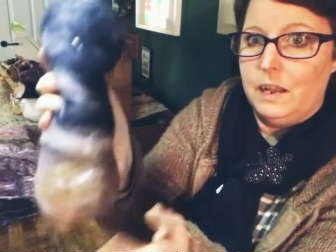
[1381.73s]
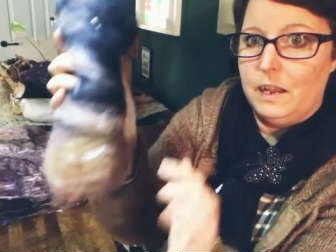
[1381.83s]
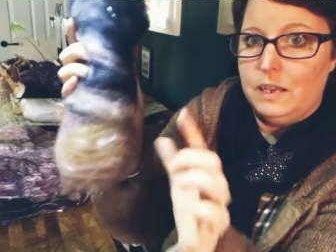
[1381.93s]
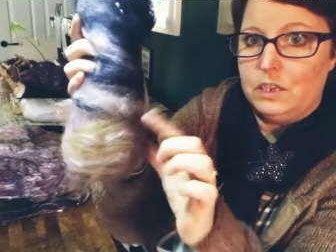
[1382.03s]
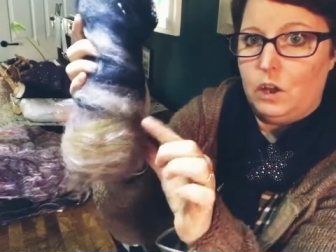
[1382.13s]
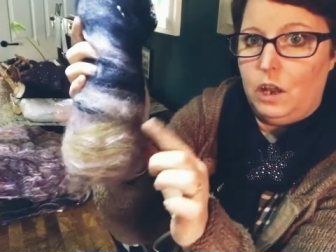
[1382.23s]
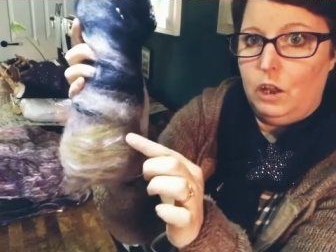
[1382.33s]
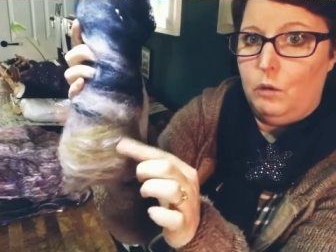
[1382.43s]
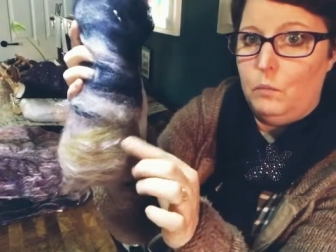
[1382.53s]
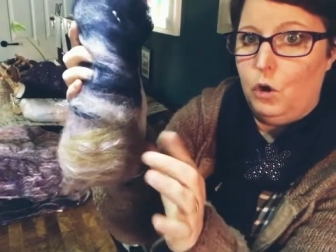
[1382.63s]
has got a
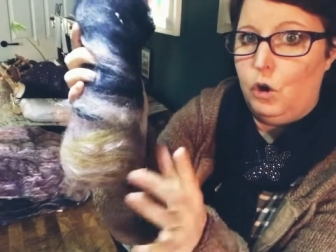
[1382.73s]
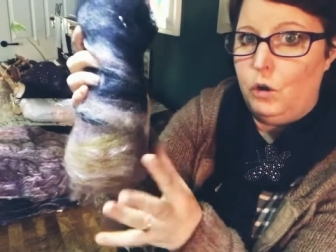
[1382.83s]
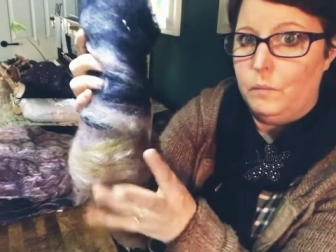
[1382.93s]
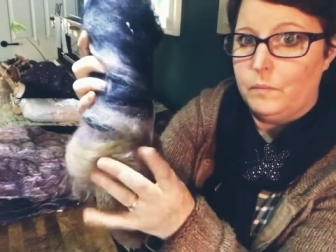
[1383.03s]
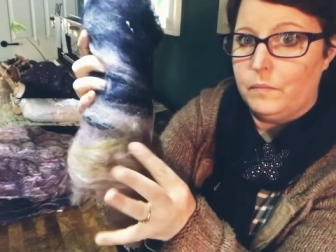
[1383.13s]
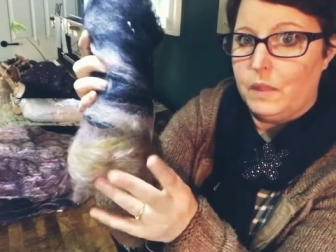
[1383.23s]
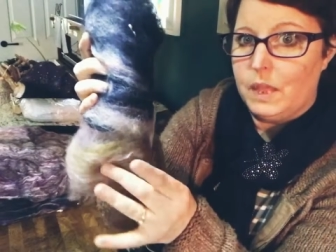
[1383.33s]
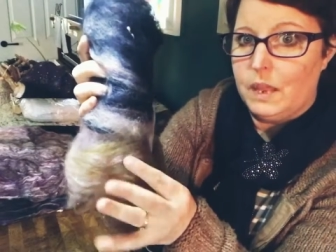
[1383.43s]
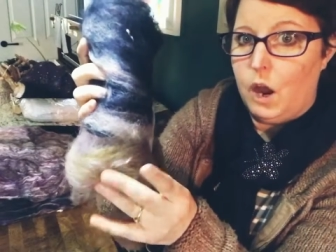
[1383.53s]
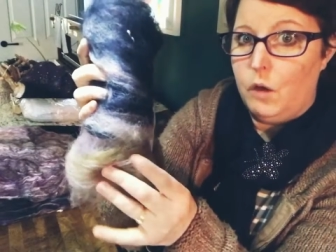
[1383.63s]
lot more
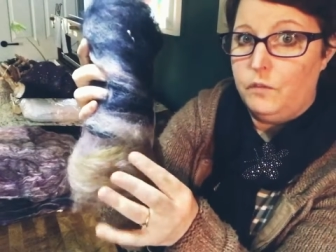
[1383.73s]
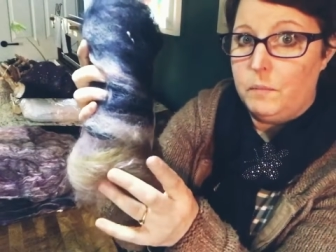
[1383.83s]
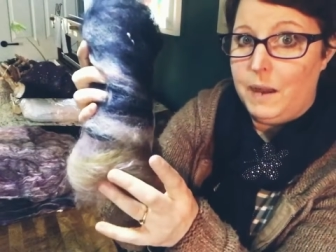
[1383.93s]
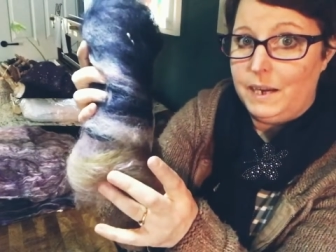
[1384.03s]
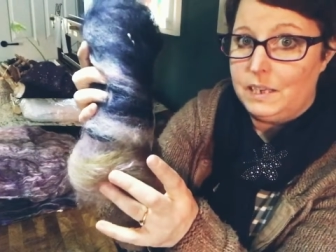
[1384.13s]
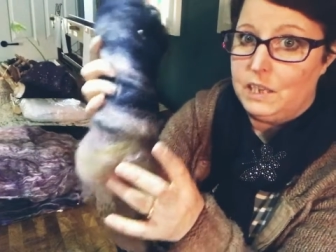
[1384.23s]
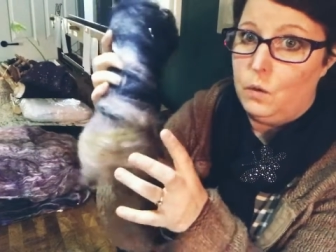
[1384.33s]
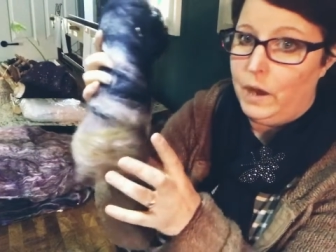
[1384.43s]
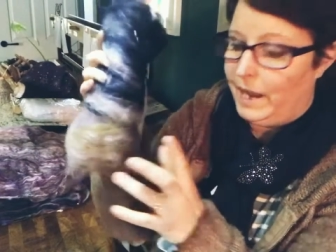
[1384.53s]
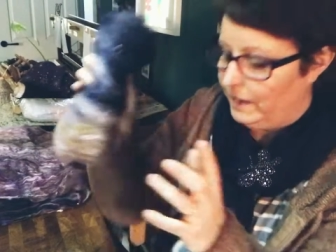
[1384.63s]
of the Manx
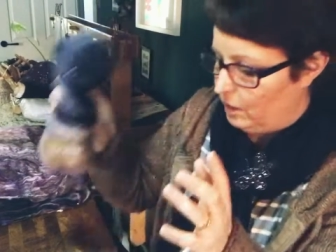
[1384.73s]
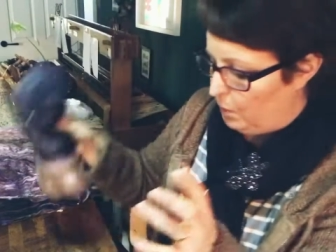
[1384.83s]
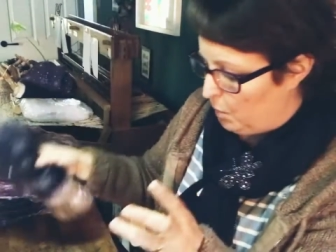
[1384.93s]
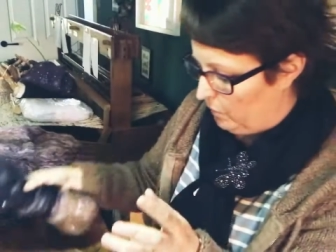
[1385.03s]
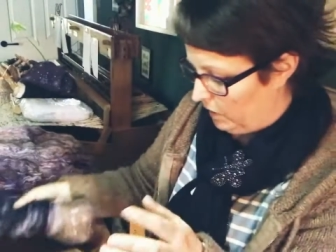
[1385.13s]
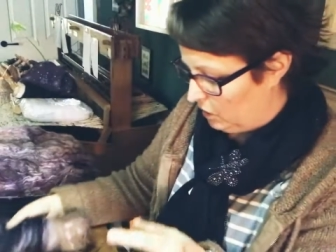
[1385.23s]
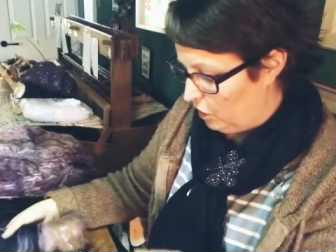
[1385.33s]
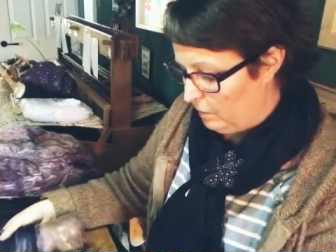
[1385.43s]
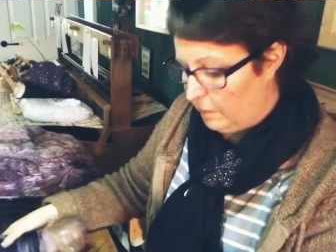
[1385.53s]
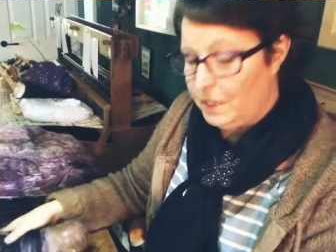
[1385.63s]
Loaghtan at the bottom of it so
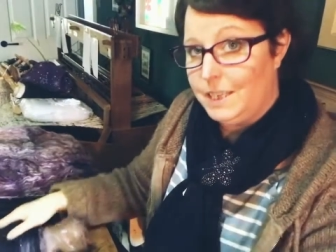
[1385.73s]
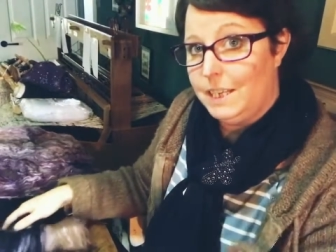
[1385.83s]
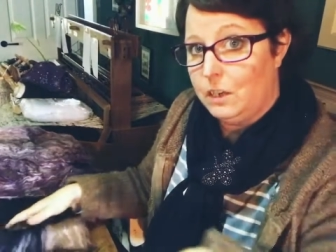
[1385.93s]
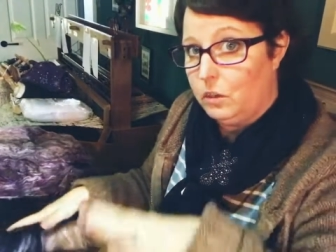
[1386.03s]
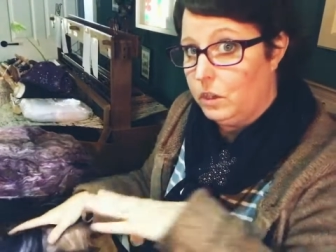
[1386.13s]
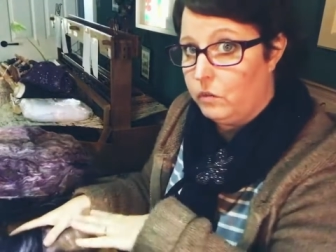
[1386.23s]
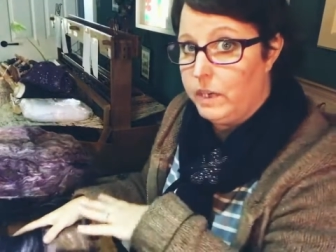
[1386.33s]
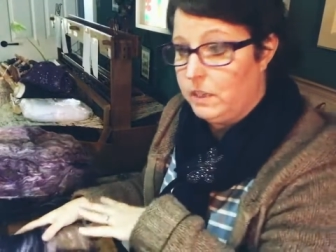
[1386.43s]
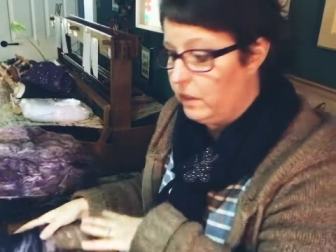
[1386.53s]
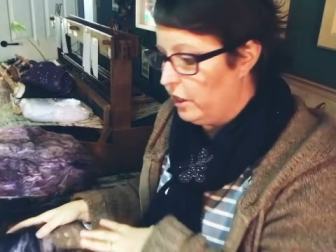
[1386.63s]
you'll be able to see the colour
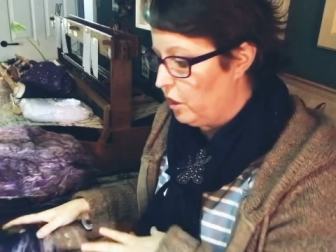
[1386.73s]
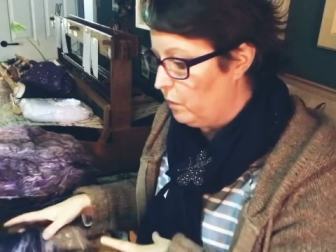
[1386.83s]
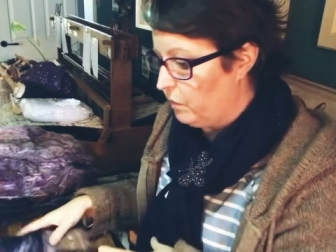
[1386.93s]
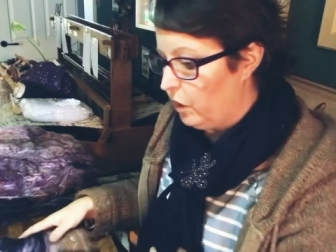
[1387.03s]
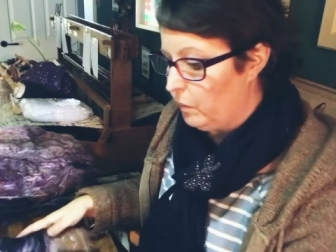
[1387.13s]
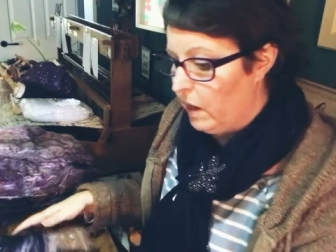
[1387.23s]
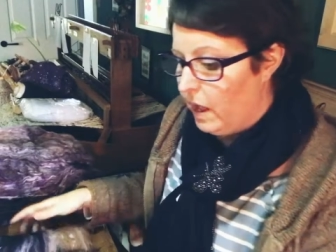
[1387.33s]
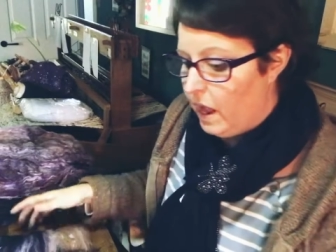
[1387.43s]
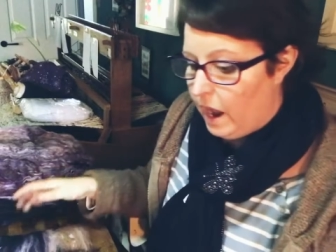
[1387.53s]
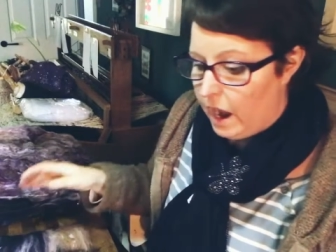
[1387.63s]
gradient that you go through
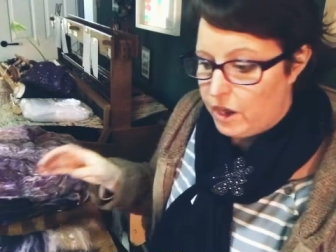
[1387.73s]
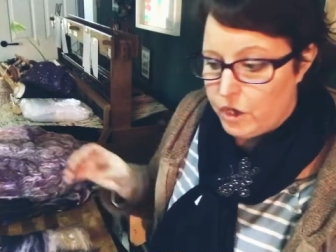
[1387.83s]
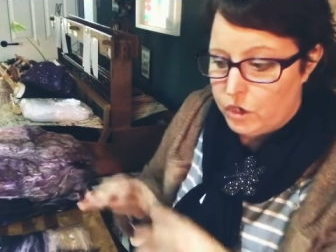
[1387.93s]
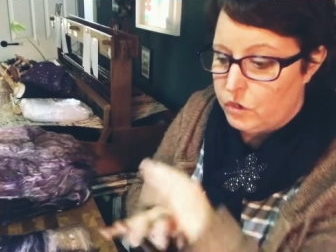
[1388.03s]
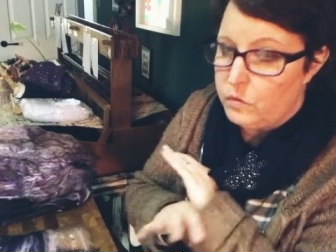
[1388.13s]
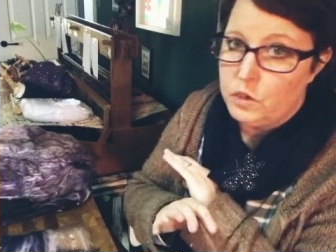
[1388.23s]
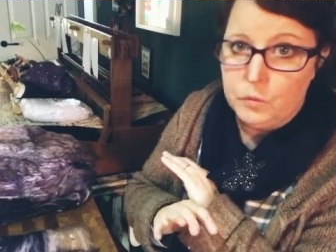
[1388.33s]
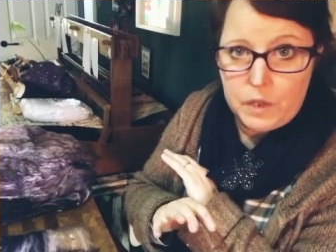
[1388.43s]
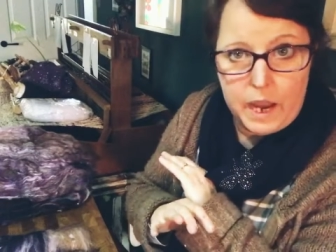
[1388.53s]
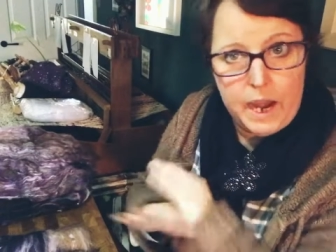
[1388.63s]
uh, you can do this
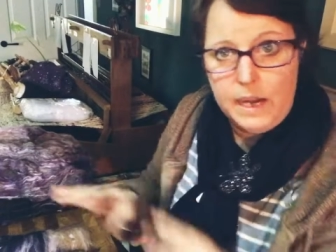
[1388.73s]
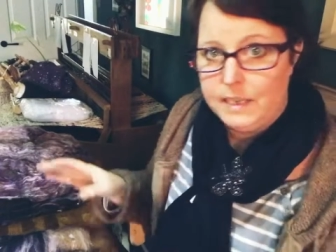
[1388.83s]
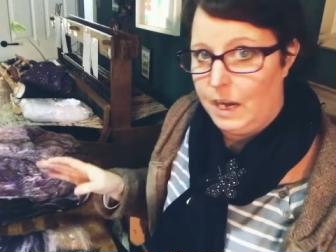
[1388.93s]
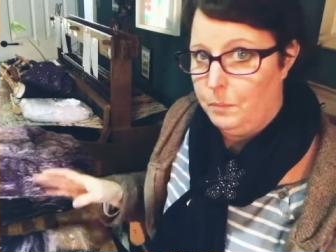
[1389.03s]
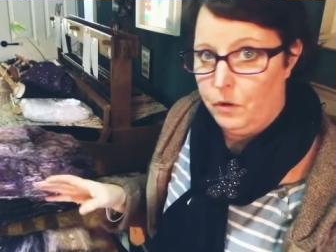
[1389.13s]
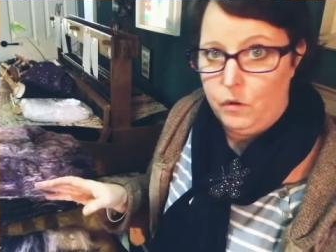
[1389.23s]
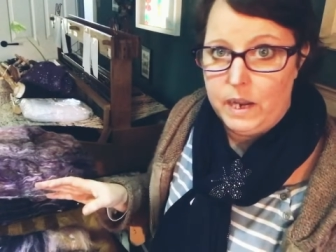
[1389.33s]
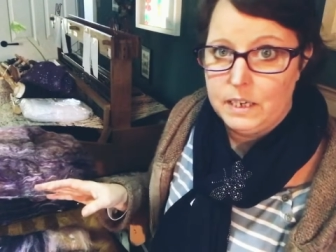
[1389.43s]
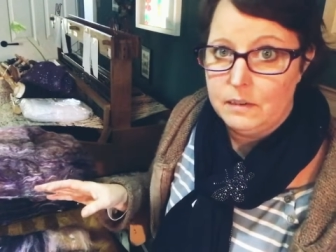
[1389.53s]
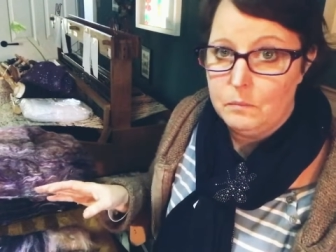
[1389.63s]
with any type of
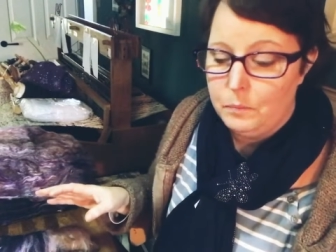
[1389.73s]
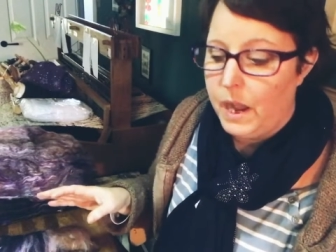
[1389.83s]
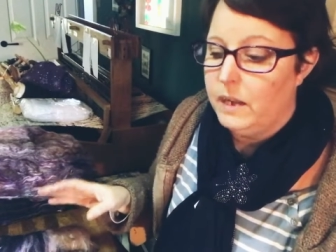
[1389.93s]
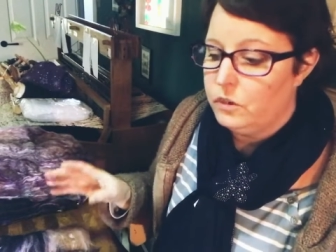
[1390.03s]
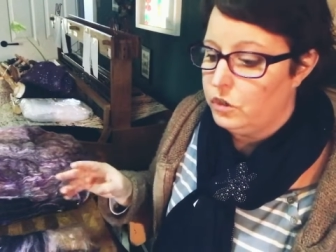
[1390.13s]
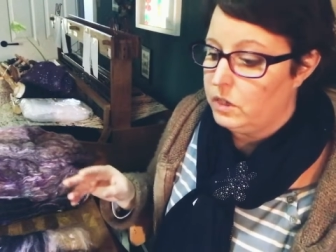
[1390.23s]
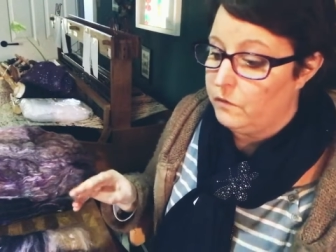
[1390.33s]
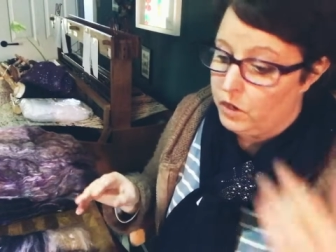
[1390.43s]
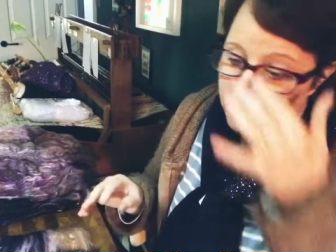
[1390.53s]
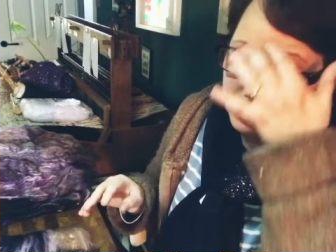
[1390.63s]
gradient but just
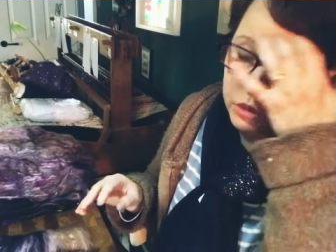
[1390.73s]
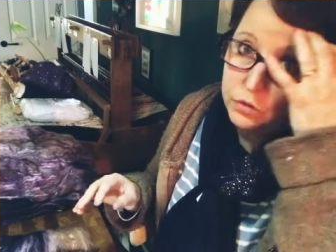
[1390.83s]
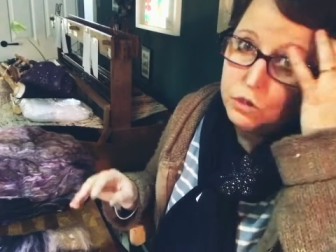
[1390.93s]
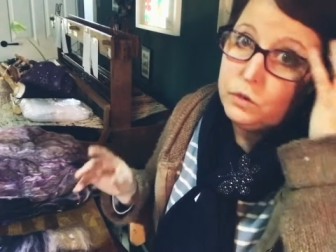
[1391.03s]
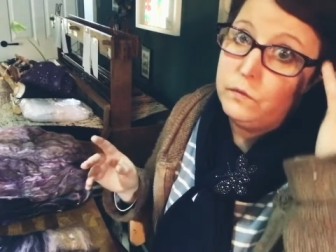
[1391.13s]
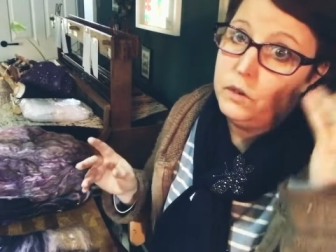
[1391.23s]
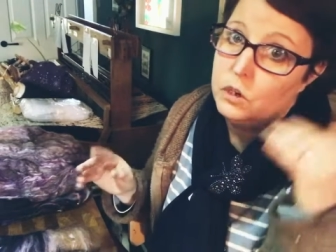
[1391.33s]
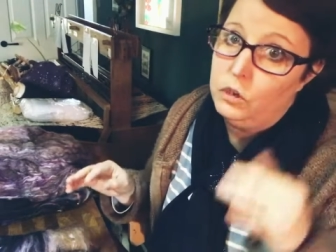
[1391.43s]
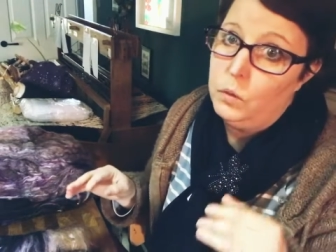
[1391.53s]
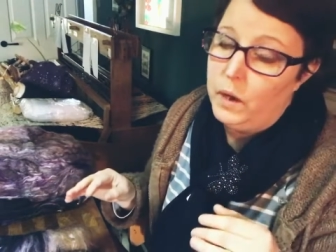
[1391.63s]
if you're going to do two different
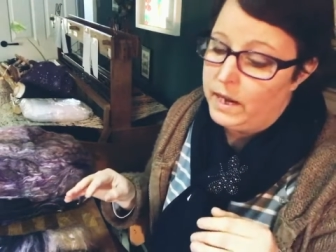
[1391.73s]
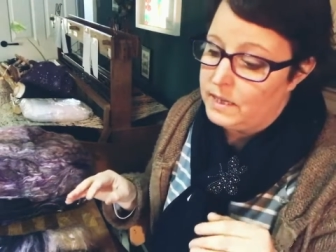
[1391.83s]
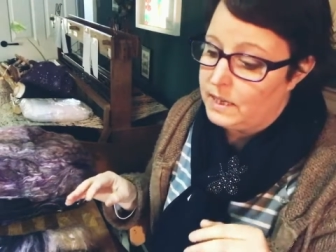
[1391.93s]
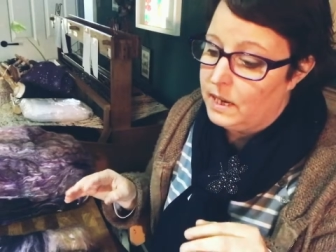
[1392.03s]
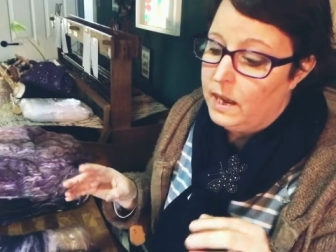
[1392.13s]
colorways,